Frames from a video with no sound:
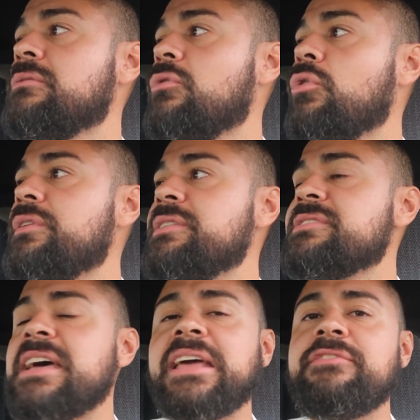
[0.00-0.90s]
all these
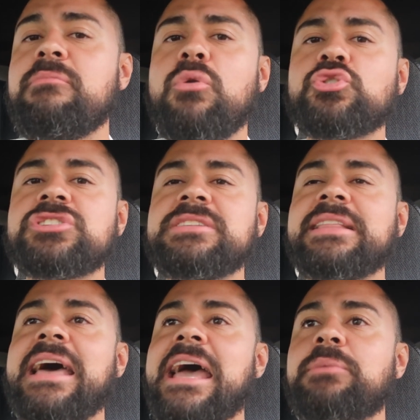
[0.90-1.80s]
negative emotions
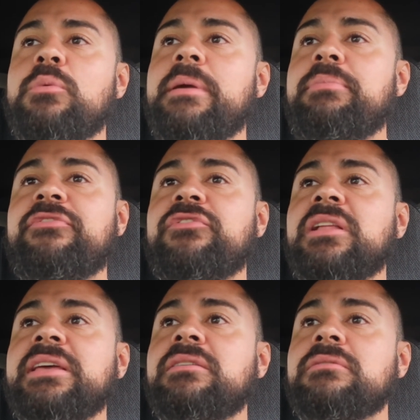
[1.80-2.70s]
that animal may be
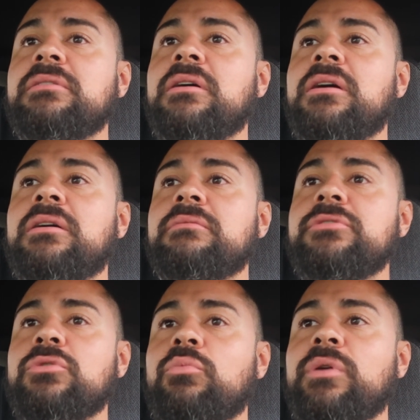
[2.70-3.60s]
feeling,
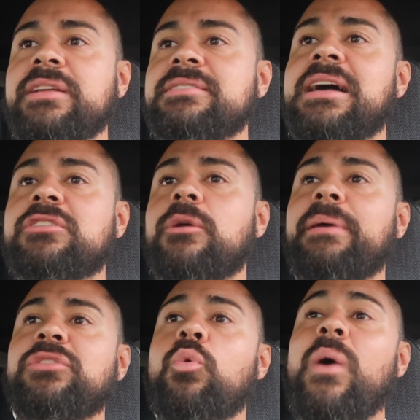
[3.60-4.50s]
when it's locked up
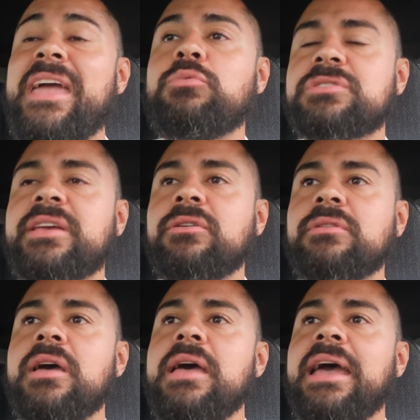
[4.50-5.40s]
and the way it was
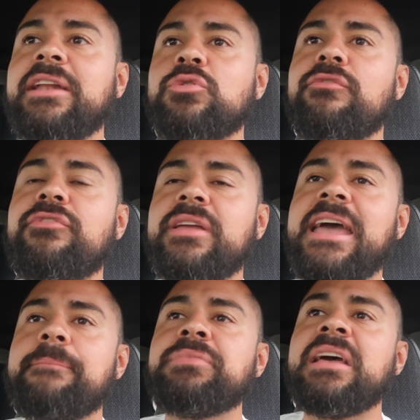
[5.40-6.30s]
killed. And don't
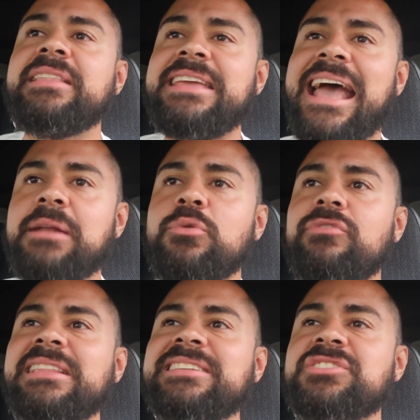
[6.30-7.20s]
forget, the animal
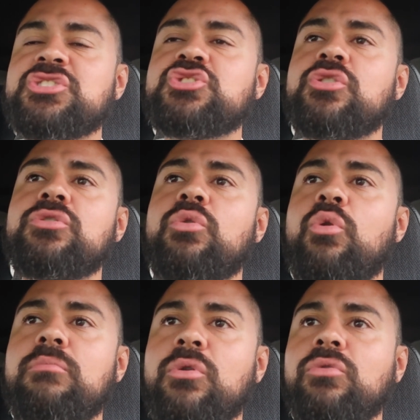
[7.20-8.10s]
releases a certain
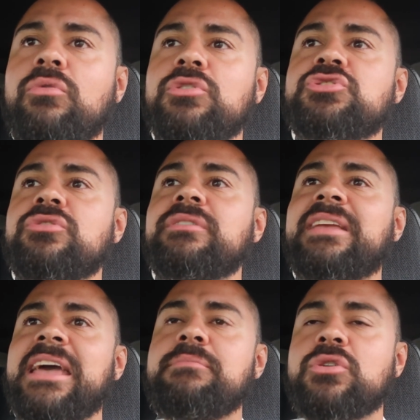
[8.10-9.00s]
hormone or a certain
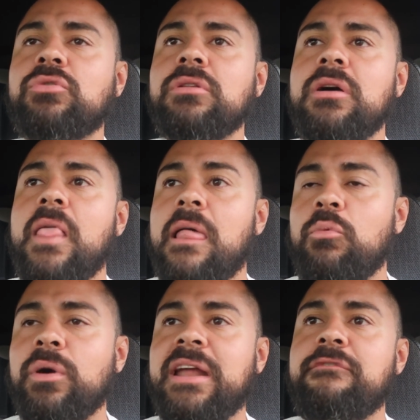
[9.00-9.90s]
chemical
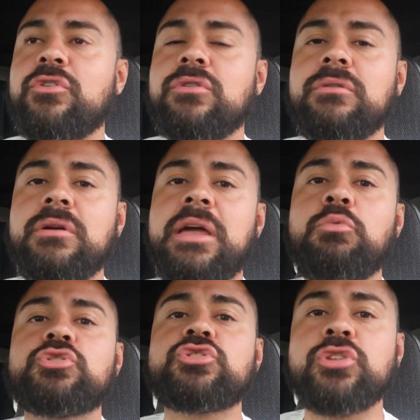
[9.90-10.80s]
whenever it
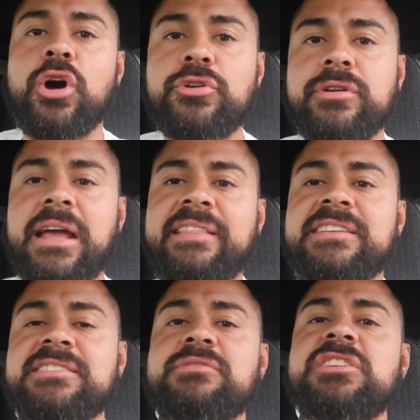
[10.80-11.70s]
was slaughtered, and
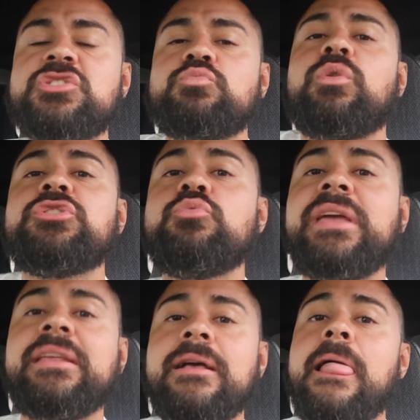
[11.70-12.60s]
this is what you
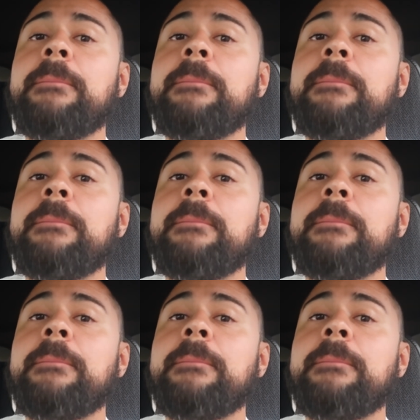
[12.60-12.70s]
eat.